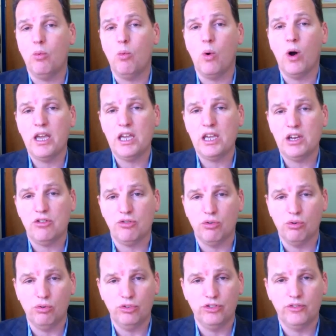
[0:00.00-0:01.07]
the wide
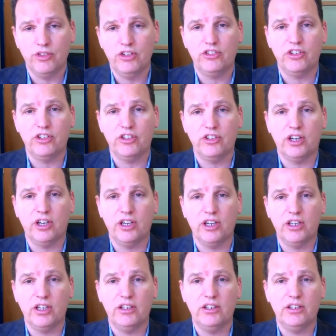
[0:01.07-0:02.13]
roles of these
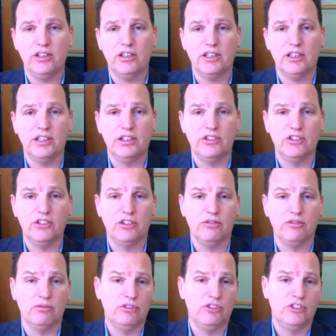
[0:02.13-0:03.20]
cytokines in
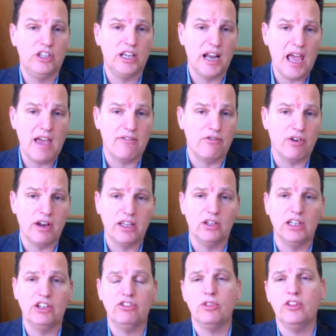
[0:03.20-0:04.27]
TNF
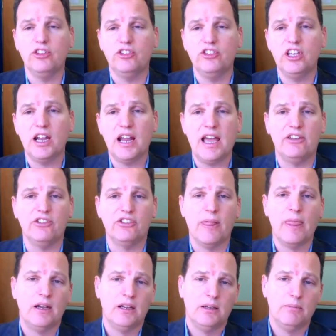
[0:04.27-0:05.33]
regulation within the
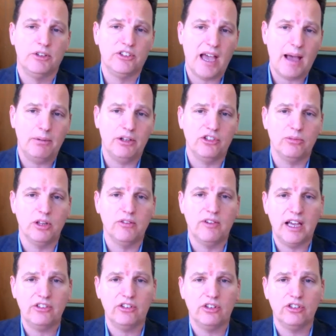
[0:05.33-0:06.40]
CNS,
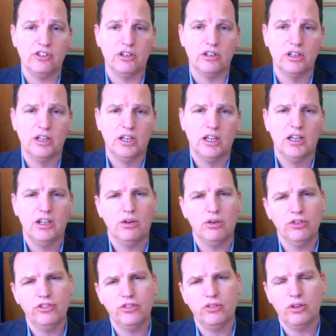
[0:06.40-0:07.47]
metabolism in the vasculature, and
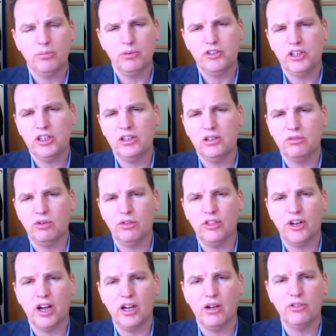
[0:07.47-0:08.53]
also the particular
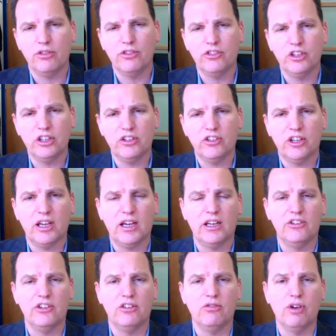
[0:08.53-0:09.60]
role that IL-6
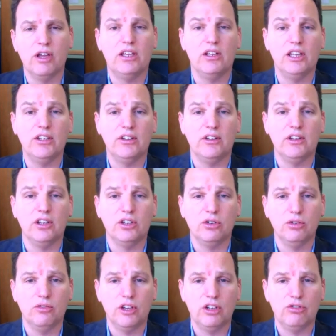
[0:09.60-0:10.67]
has in regulating the
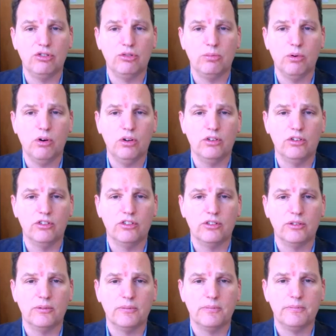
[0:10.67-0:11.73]
acute phase
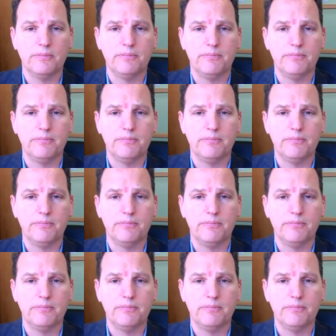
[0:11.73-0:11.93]
response.